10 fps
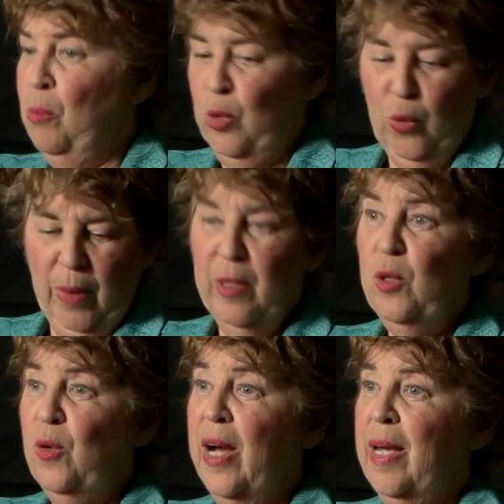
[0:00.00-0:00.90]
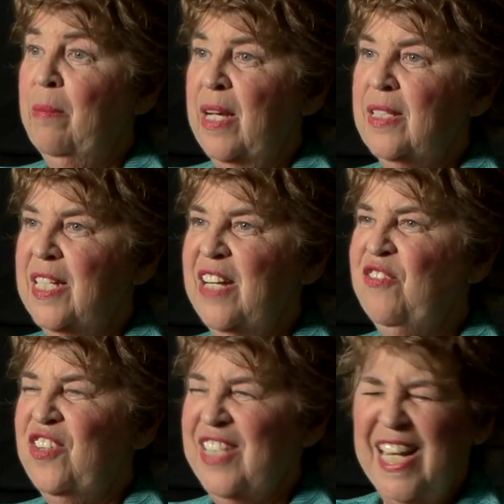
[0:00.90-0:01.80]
blue ribbon, Who I Am Makes a Difference,